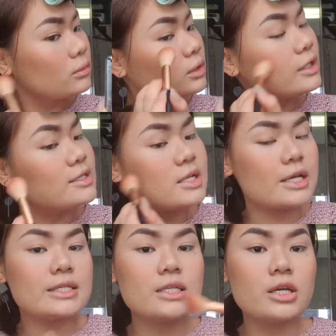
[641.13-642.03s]
It's
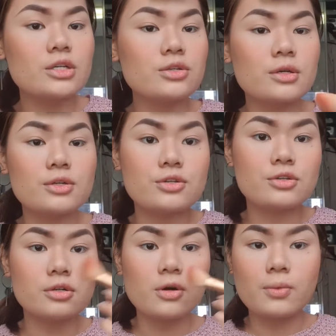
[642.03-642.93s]
easier to
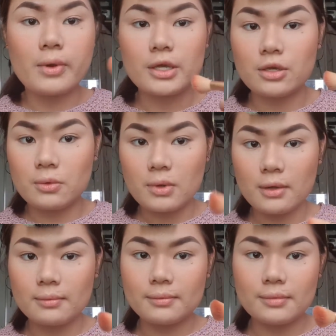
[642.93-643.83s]
control where you
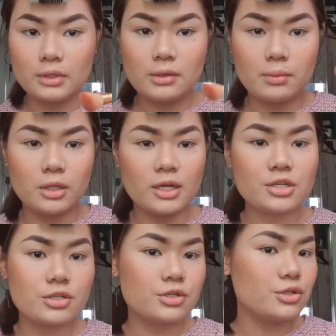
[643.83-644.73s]
want the
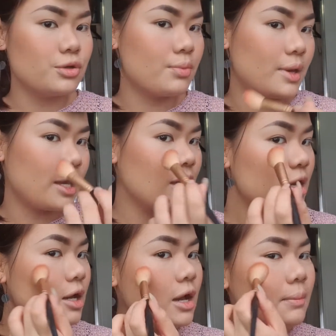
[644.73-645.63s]
blush to be
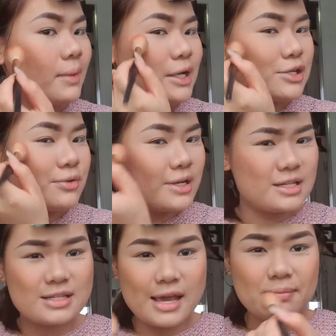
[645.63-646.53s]
by doing the
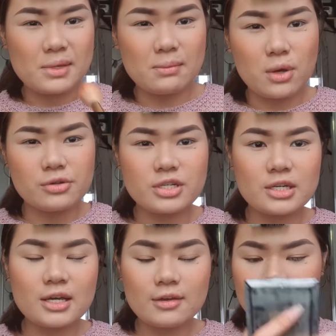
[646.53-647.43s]
tapping motion,
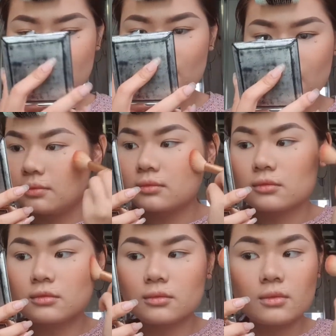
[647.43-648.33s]
I feel like.
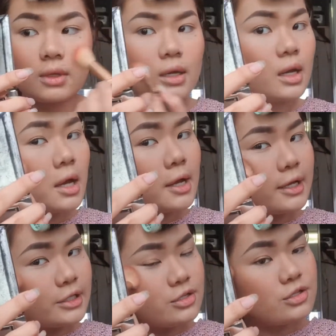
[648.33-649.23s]
I
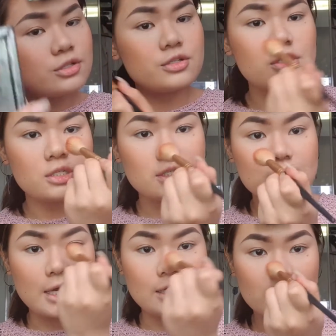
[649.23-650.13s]
used to just
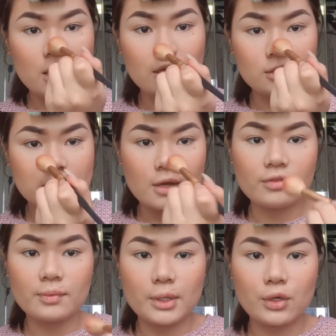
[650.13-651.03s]
take it on top
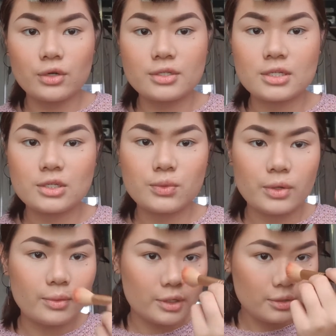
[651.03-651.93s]
of my nose as well, but